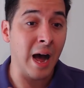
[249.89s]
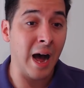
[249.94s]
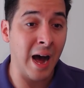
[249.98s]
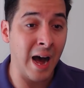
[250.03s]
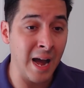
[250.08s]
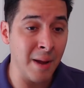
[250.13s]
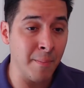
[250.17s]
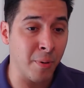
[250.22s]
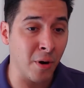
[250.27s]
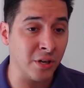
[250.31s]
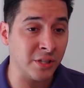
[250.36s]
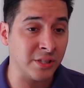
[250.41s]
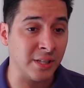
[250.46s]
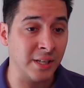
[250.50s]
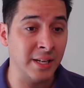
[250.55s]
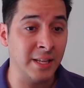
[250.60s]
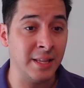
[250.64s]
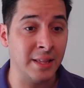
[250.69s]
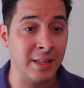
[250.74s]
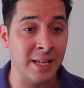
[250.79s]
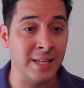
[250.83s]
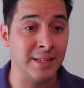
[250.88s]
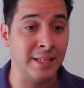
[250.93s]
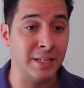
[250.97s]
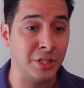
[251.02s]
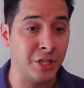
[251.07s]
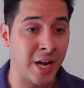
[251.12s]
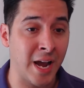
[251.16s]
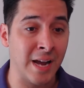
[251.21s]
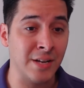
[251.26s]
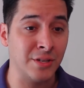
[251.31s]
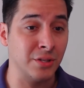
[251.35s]
I personally think the
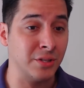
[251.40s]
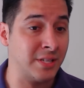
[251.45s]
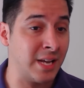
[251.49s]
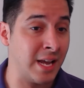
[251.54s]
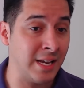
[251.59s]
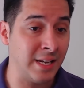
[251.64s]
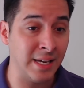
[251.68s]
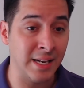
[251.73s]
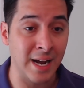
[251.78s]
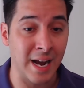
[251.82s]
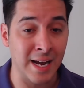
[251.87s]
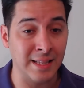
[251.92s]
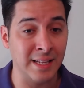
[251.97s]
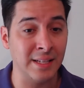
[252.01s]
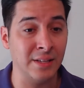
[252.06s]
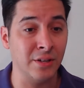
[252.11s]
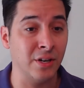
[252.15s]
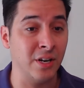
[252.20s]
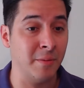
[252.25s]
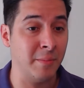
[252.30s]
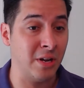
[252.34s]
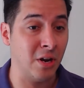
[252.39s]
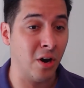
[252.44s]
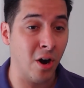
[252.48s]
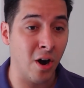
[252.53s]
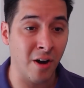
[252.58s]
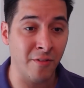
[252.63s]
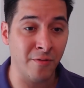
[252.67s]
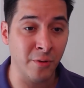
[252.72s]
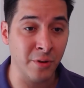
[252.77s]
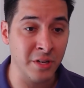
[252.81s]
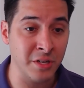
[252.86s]
Jags are tanking. I think they're going to be
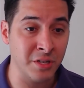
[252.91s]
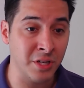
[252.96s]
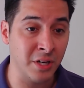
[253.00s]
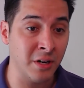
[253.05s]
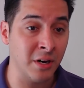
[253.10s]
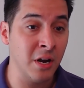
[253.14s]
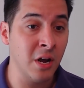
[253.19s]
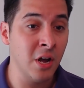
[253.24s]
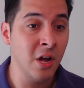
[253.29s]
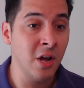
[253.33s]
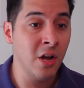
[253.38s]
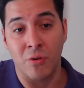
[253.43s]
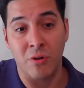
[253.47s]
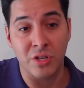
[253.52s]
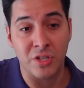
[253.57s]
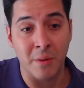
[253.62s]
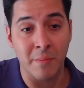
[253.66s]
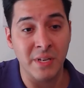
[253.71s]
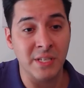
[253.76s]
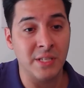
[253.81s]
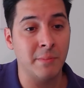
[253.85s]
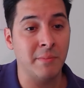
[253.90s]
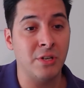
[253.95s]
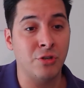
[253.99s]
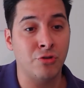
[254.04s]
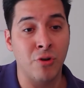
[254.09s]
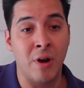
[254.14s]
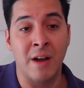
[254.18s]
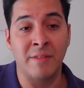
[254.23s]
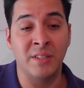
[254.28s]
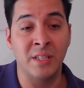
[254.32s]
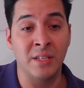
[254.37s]
awful this year. Somebody's going to be
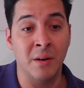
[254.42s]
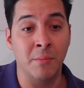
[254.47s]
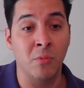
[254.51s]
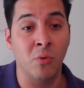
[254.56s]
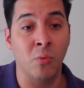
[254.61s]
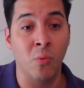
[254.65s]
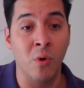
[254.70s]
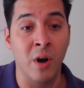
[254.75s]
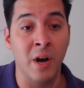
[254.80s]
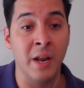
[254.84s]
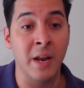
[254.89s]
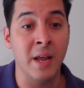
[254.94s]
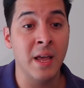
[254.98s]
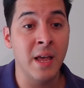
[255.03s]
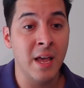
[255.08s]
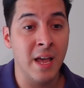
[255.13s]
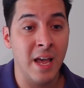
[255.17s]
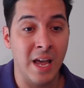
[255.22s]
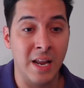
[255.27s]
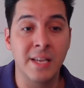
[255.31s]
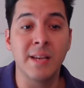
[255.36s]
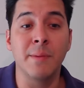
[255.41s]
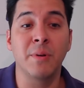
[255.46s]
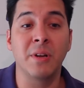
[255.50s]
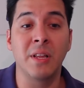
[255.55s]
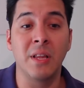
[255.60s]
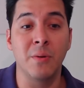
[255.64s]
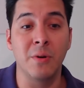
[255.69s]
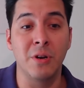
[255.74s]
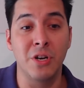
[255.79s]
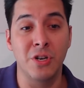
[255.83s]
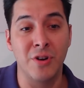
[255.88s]
drafting number 1, and
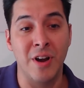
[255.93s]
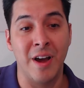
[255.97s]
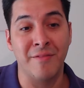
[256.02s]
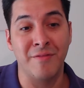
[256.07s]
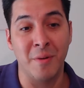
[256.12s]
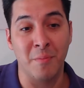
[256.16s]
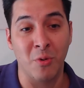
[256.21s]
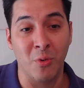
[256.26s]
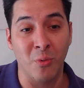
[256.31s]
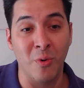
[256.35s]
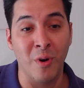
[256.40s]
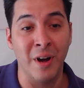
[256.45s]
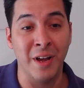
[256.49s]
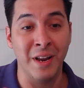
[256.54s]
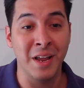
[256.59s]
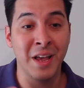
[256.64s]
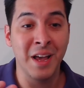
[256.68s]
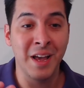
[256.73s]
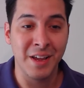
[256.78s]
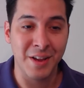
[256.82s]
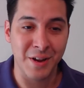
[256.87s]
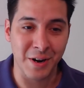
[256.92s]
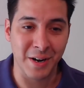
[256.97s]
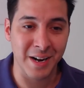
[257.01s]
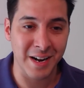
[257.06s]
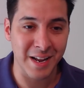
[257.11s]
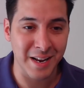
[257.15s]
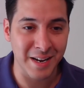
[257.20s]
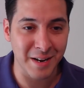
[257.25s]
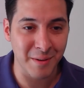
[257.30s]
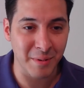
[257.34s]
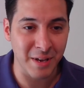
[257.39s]
typically when you draft number 1, you're going
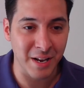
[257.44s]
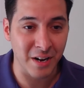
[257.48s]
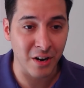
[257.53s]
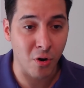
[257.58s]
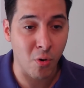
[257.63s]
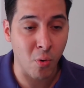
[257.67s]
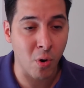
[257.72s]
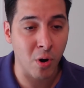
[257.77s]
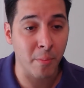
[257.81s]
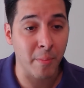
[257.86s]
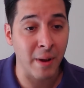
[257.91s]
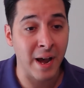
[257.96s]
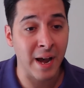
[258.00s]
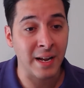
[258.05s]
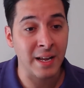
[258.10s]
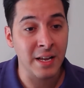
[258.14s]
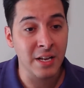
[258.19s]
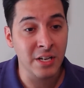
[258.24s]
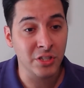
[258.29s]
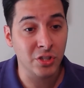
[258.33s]
to end up getting a quarterback.